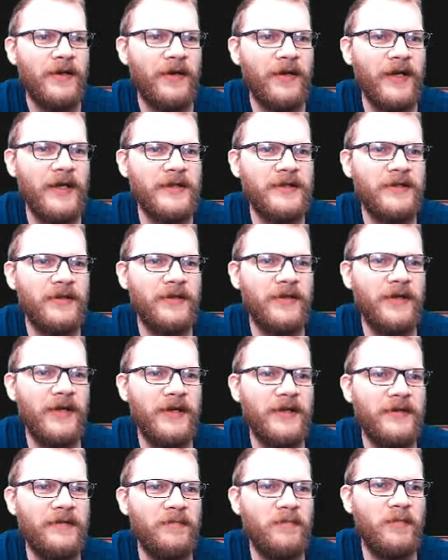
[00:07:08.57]
Okay, so you
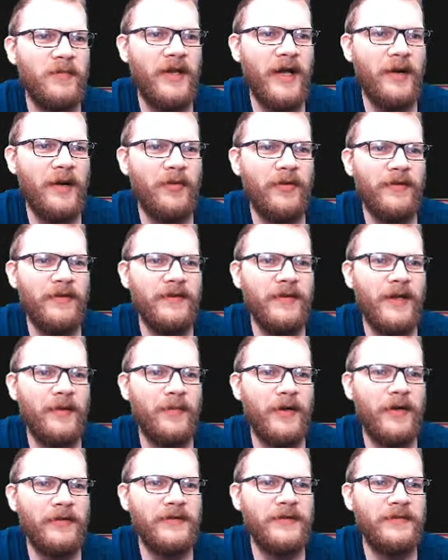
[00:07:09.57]
get double the
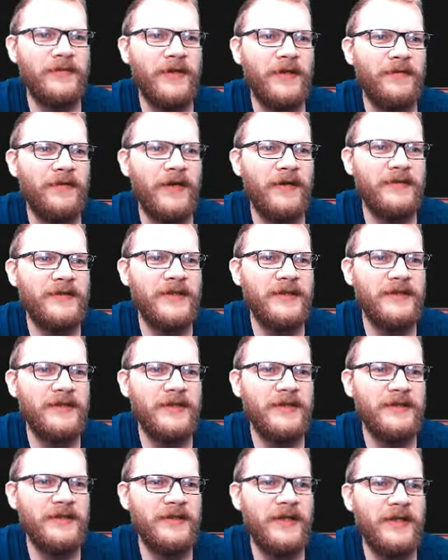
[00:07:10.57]
amount of tier 5
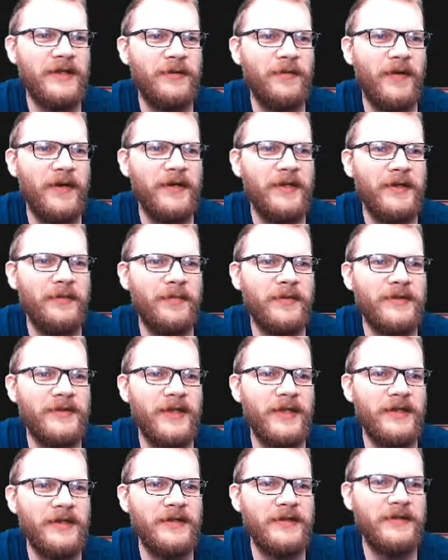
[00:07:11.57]
CC. You get
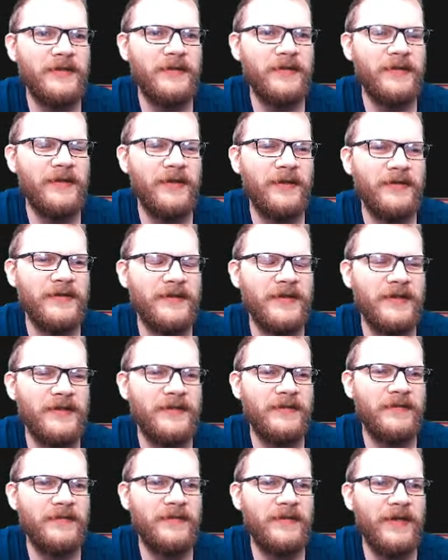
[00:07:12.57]
20%. So, you know, it's
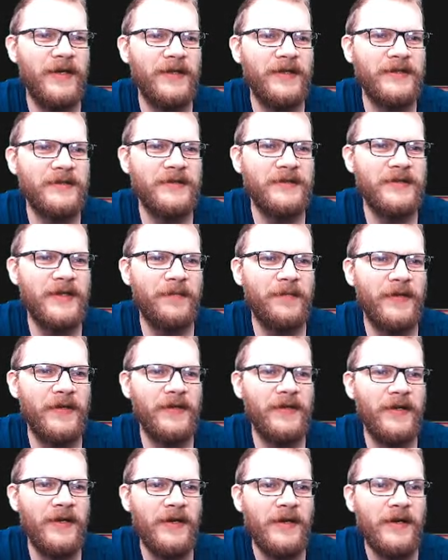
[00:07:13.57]
not great. It's
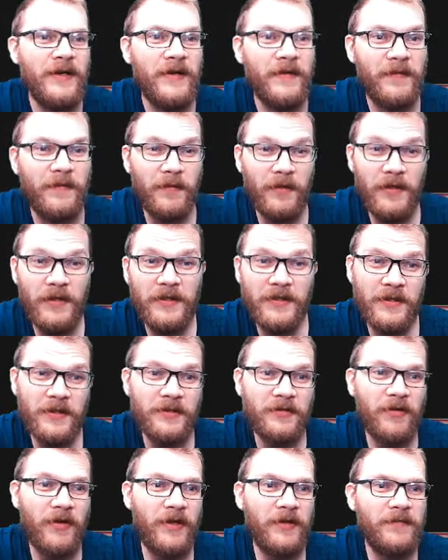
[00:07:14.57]
something. 3
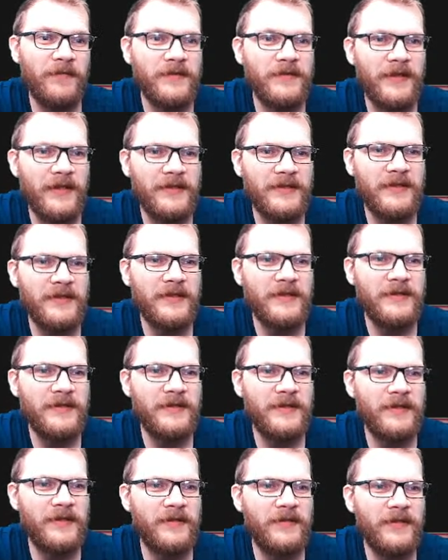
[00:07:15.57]
tier 2 alphas. That's a
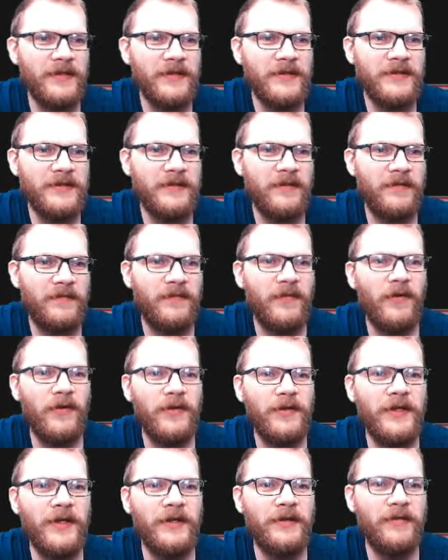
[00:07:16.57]
decent increase.
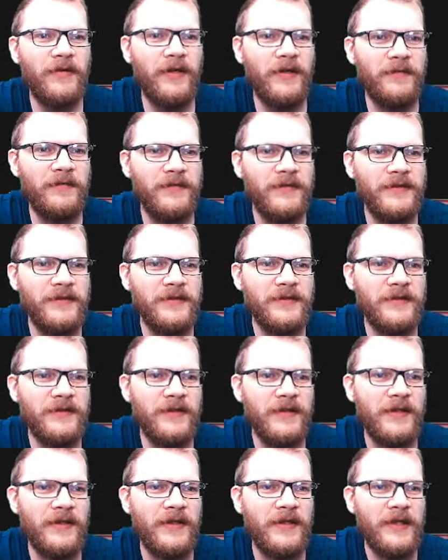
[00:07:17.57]
4 tier 2 alphas.
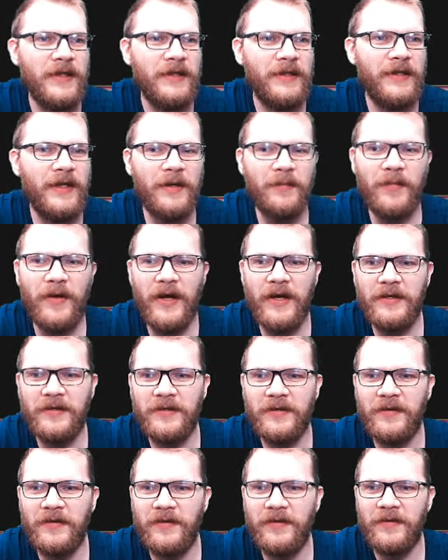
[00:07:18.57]
Not
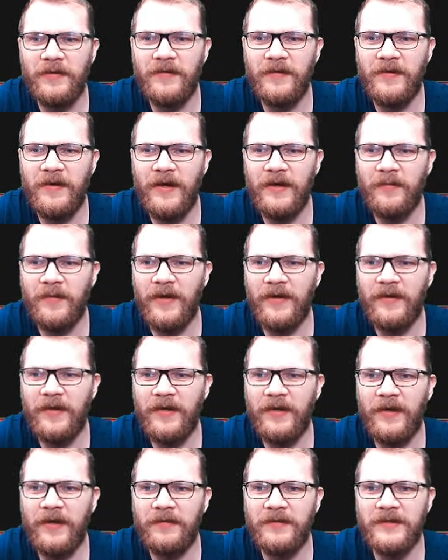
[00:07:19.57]
bad. Not bad
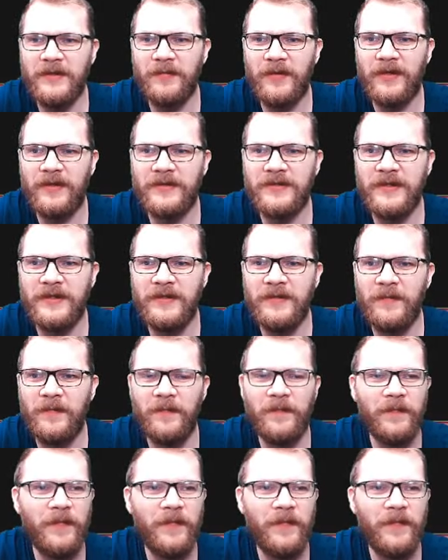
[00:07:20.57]
there. Hey, what's up, LC?